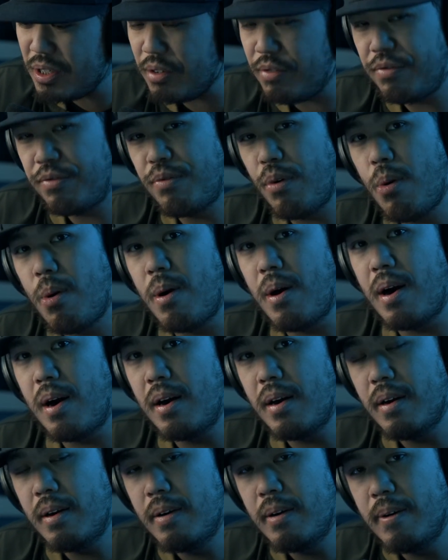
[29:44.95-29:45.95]
it for?
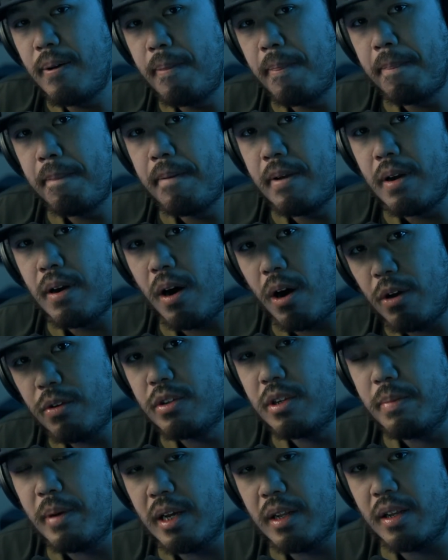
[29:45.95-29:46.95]

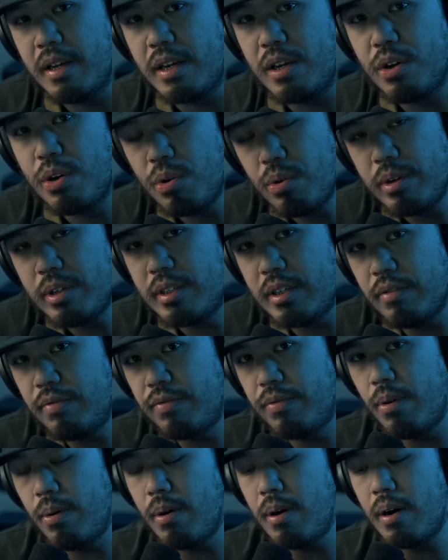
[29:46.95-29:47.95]
Ultimately, who is it
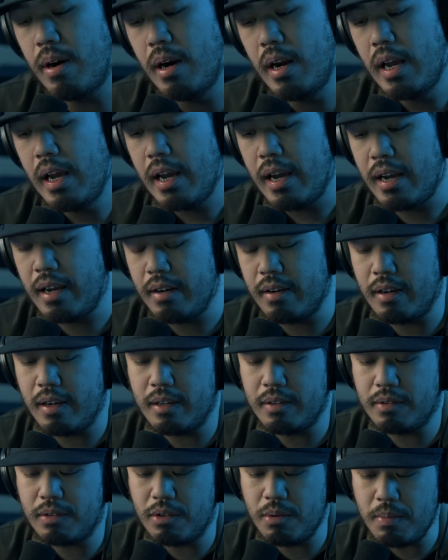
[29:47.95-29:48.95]
for?
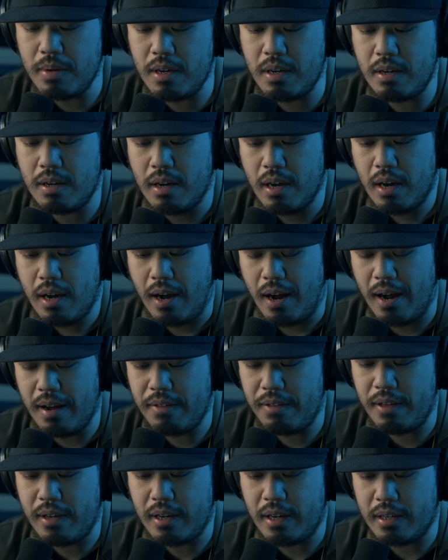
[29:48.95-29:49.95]
And to me, I
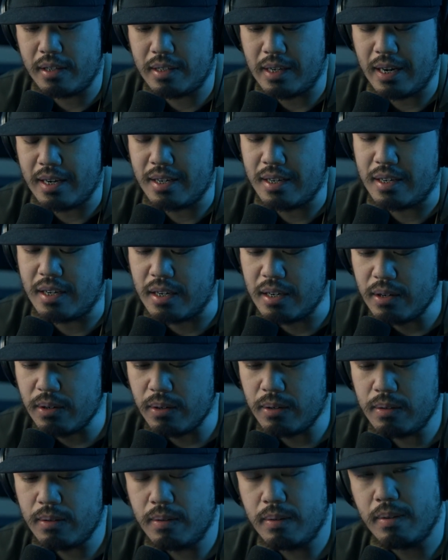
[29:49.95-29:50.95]
think it's
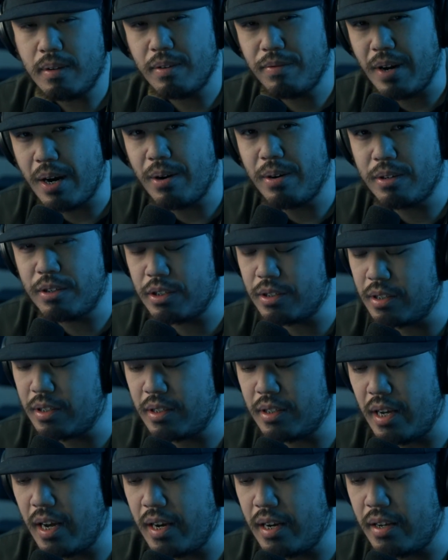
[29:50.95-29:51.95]
ideal. If I were just to
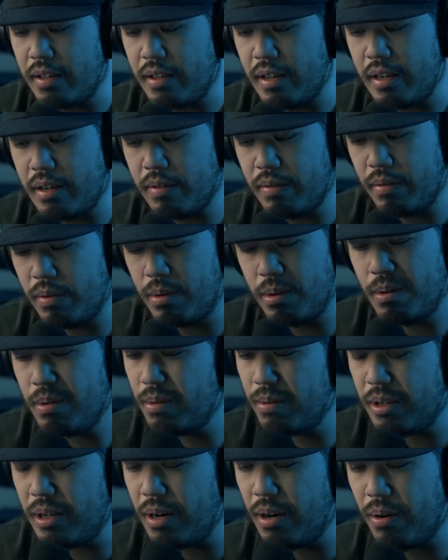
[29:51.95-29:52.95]
say anything,
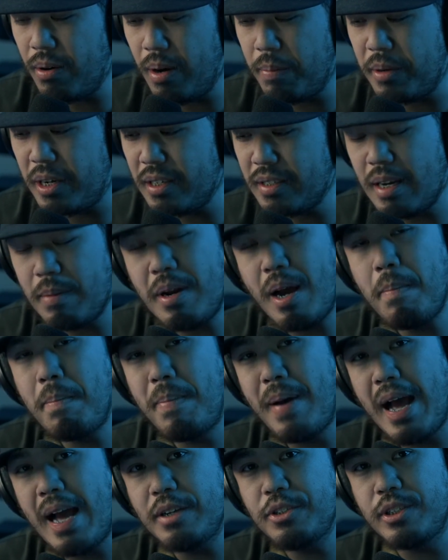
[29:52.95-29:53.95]
because I'm not
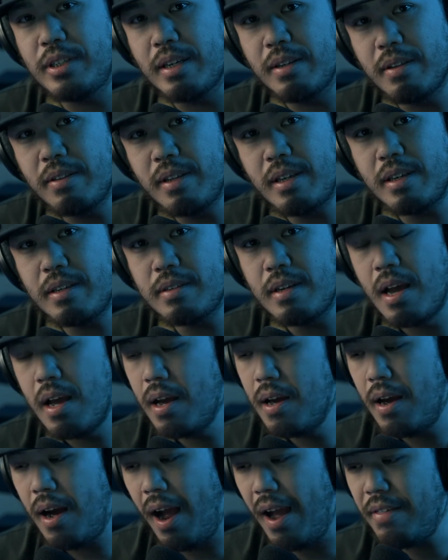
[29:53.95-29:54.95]
bashing it. The thing is,
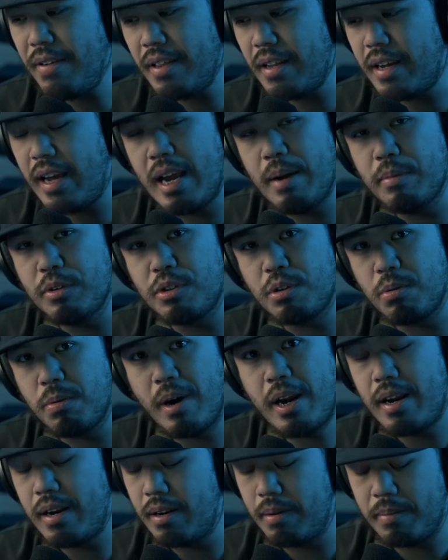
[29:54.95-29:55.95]
I think the camera's
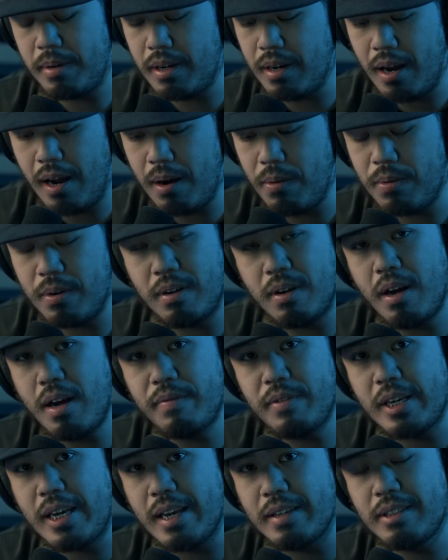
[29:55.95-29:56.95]
great. I mean, I would
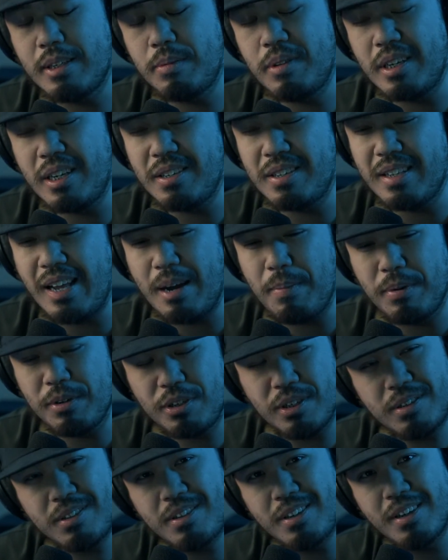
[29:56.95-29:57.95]
love to get something into that, but
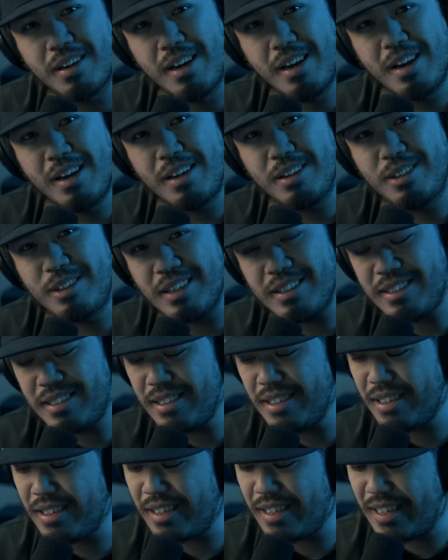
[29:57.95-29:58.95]
just
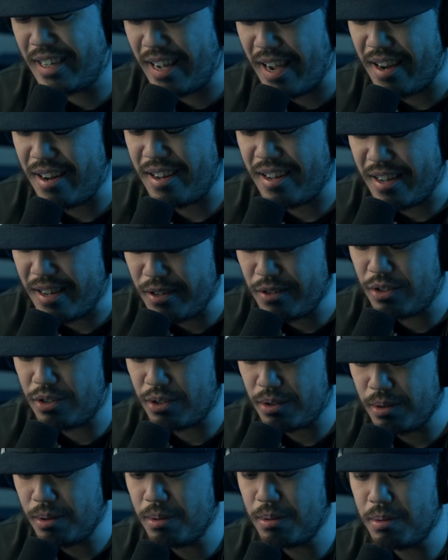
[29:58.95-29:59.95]
to get
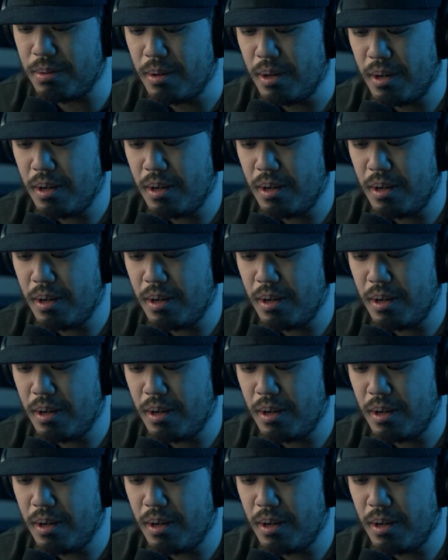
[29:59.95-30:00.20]
into